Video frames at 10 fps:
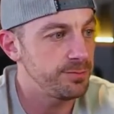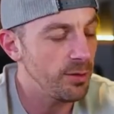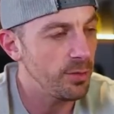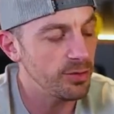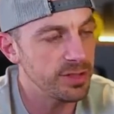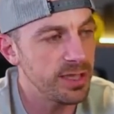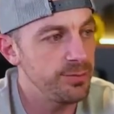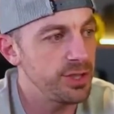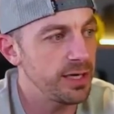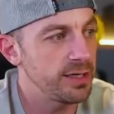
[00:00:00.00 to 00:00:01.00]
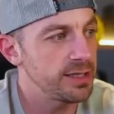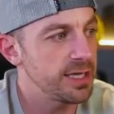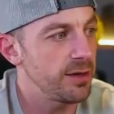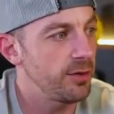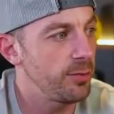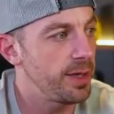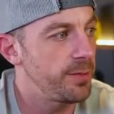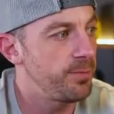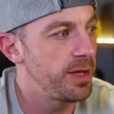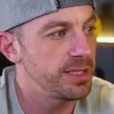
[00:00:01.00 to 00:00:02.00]
But we'll just keep checking this out a little
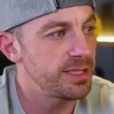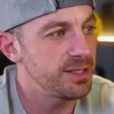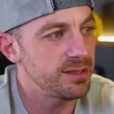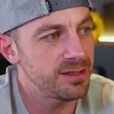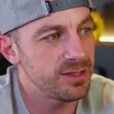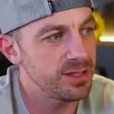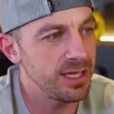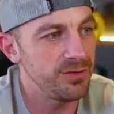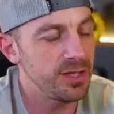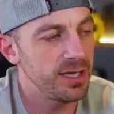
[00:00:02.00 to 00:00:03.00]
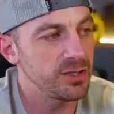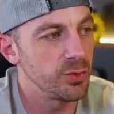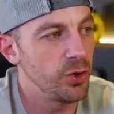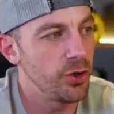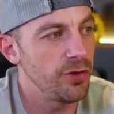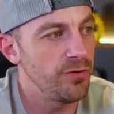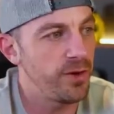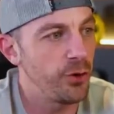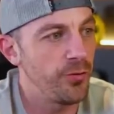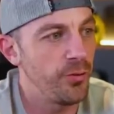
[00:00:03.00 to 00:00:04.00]
bit. So this just gives you guys a real good
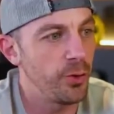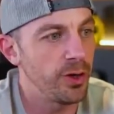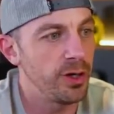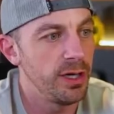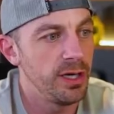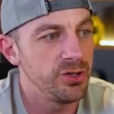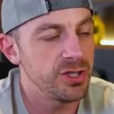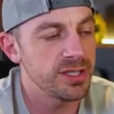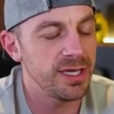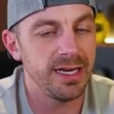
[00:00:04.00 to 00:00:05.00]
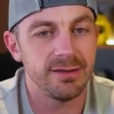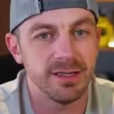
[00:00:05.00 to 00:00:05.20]
feel for just